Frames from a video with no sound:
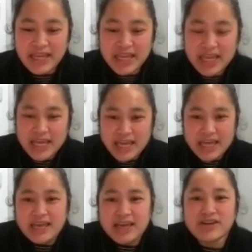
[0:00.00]

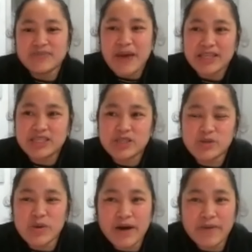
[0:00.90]
it goes back
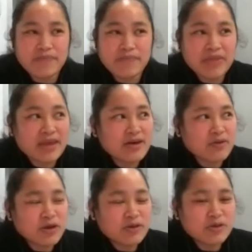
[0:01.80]
to
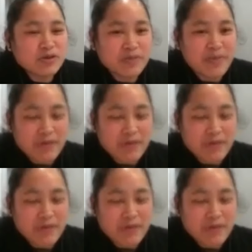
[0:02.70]
what you were